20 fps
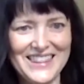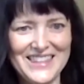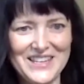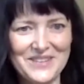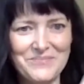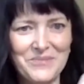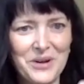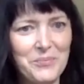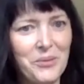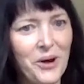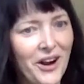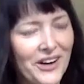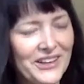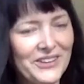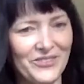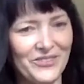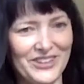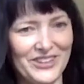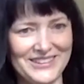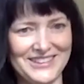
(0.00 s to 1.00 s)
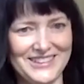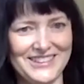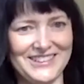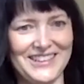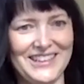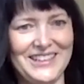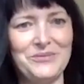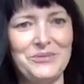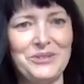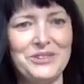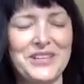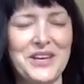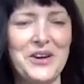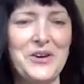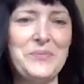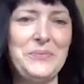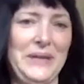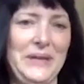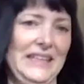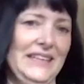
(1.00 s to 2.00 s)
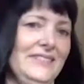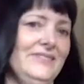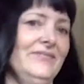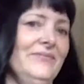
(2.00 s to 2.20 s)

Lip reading: than my body wants, and it will tell me.